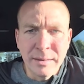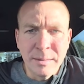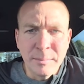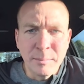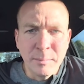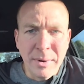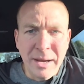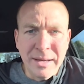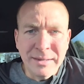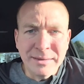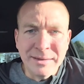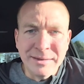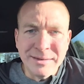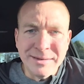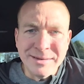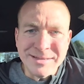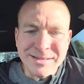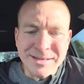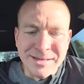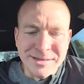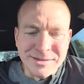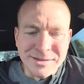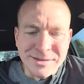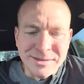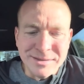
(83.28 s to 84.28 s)
made the
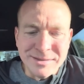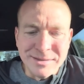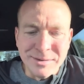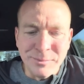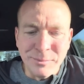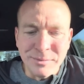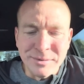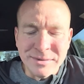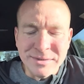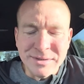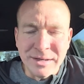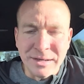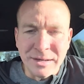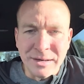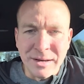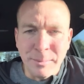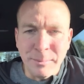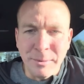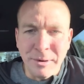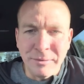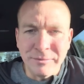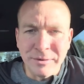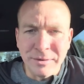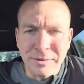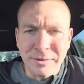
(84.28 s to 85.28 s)
decision to, to
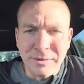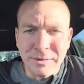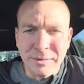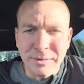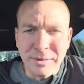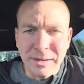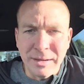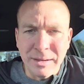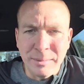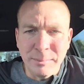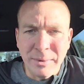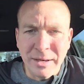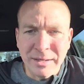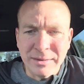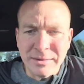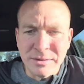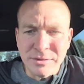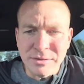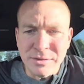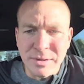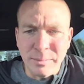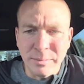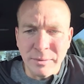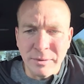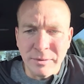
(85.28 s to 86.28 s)
come over and, and make the
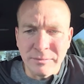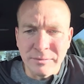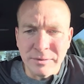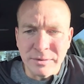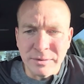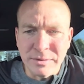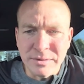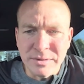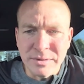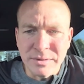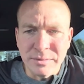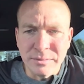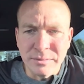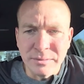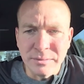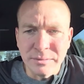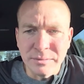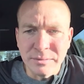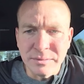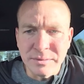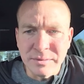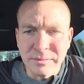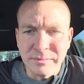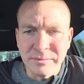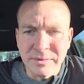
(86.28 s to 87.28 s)
trip over to,
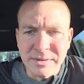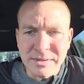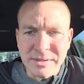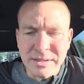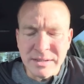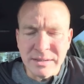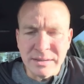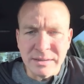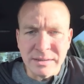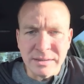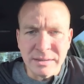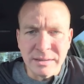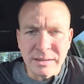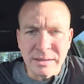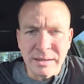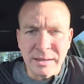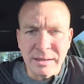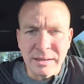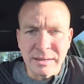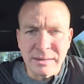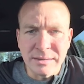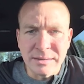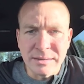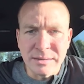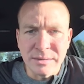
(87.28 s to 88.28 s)
to visit and,
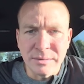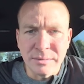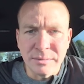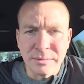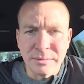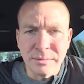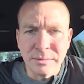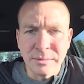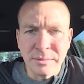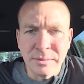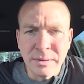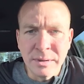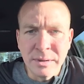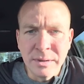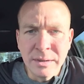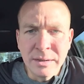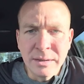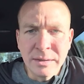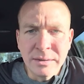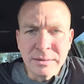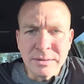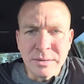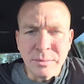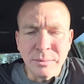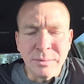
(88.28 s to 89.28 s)
and to,
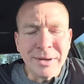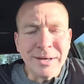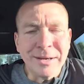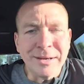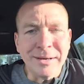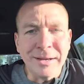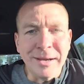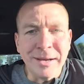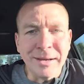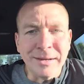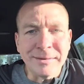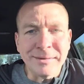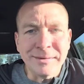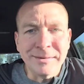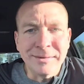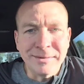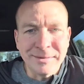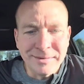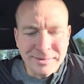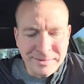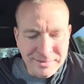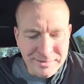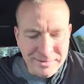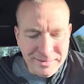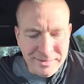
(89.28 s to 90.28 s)
to reconnect.
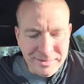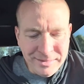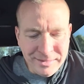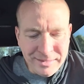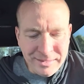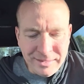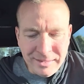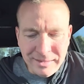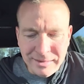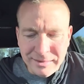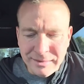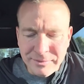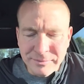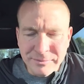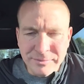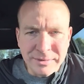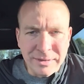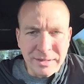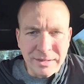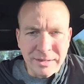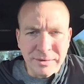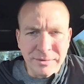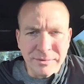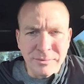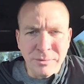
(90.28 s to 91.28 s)
And it,
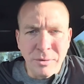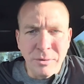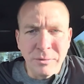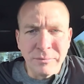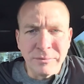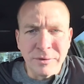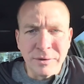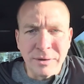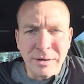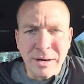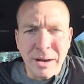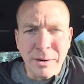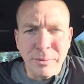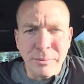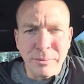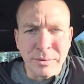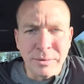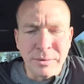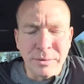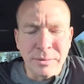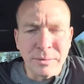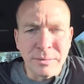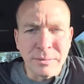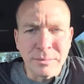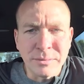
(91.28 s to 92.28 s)
you know, over an
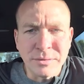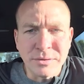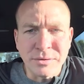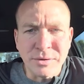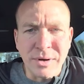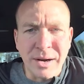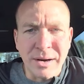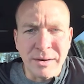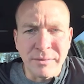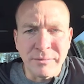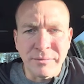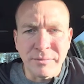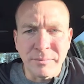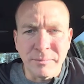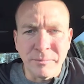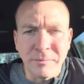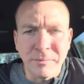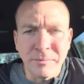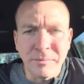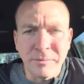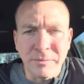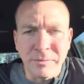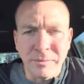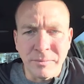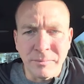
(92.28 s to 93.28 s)
hour drive from,
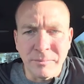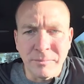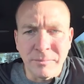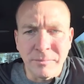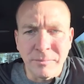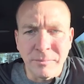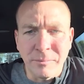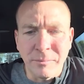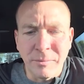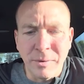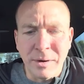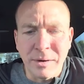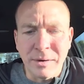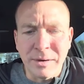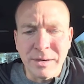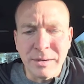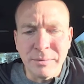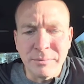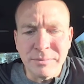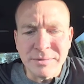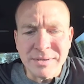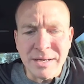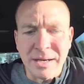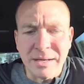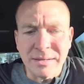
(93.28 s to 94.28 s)
from where
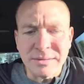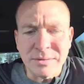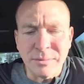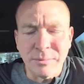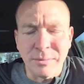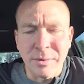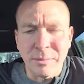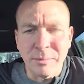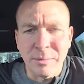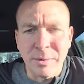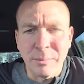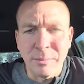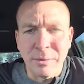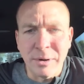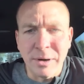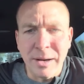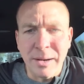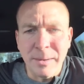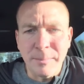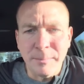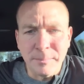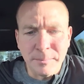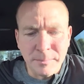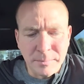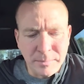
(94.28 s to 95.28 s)
he was at to where we were
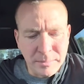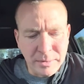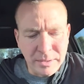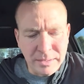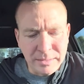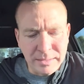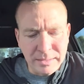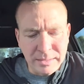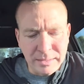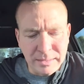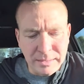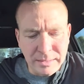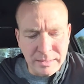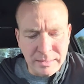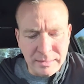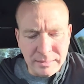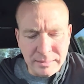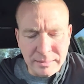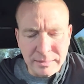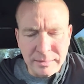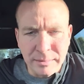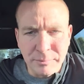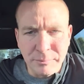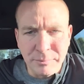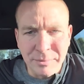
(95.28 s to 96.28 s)
at. And then
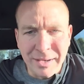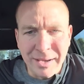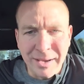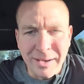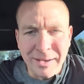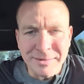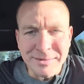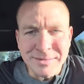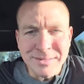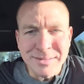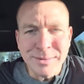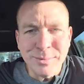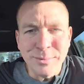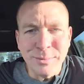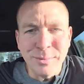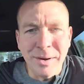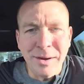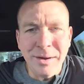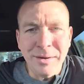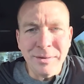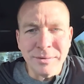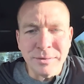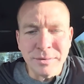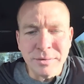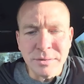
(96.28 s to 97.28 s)
we had two
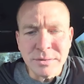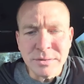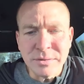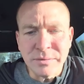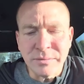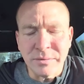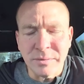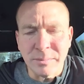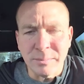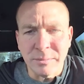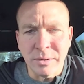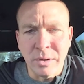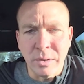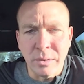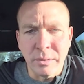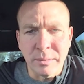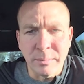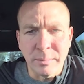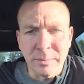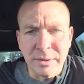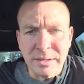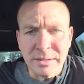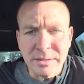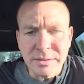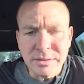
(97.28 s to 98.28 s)
others from Long
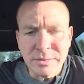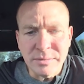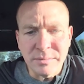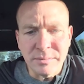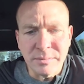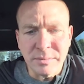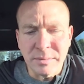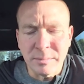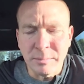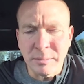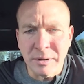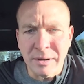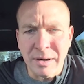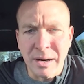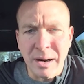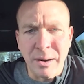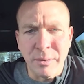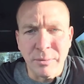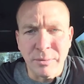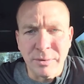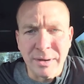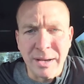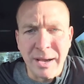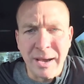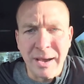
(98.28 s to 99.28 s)
Beach, about an
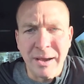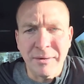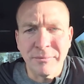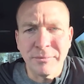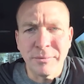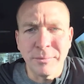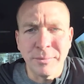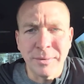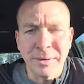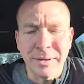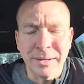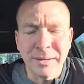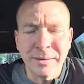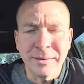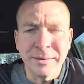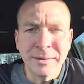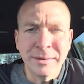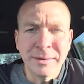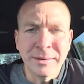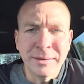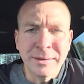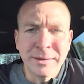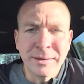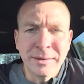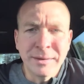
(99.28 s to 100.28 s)
hour and a half away,
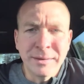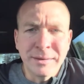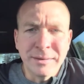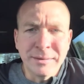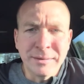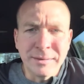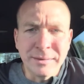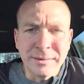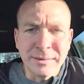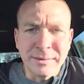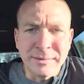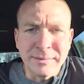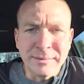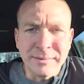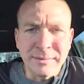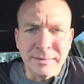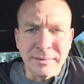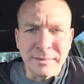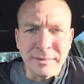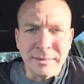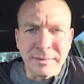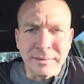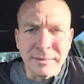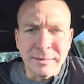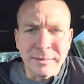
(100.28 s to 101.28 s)
that
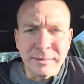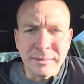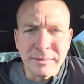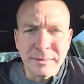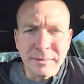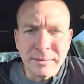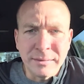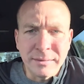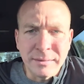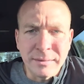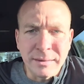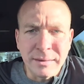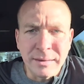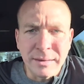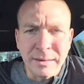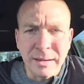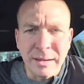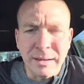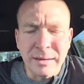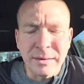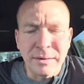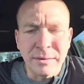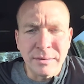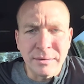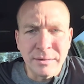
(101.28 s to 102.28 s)
uh,
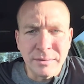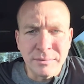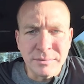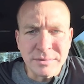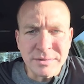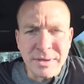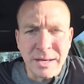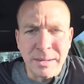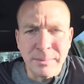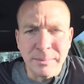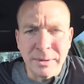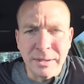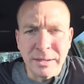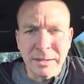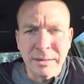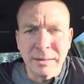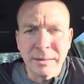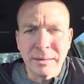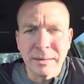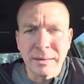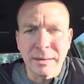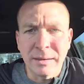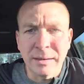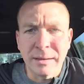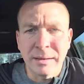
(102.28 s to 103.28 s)
had heard I was coming
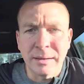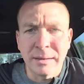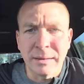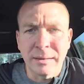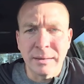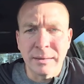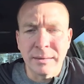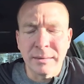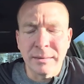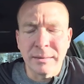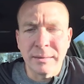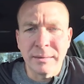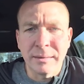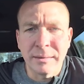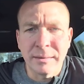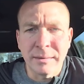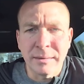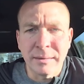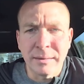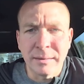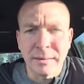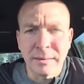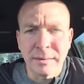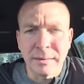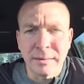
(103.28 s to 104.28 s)
and
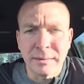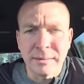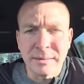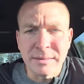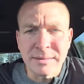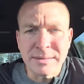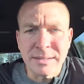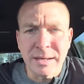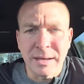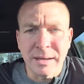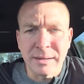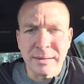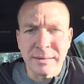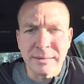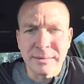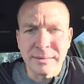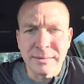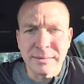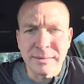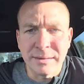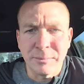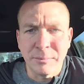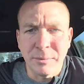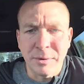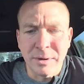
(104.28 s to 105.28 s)
and decided
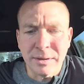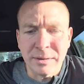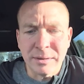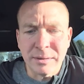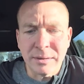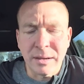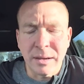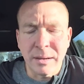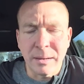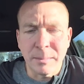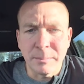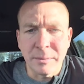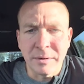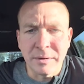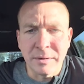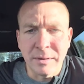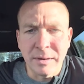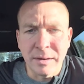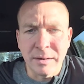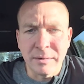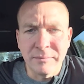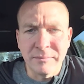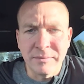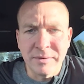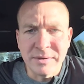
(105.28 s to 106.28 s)
that they wanted to come and,
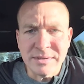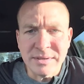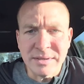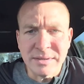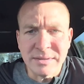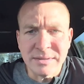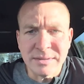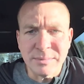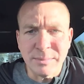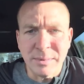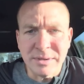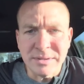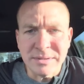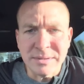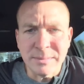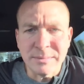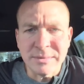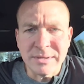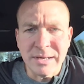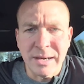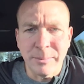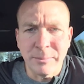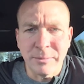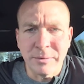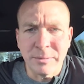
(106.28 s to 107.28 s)
and visit and spend some
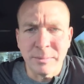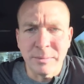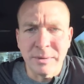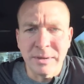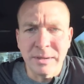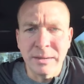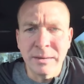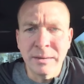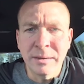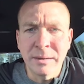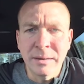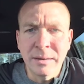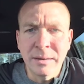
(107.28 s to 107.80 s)
time with me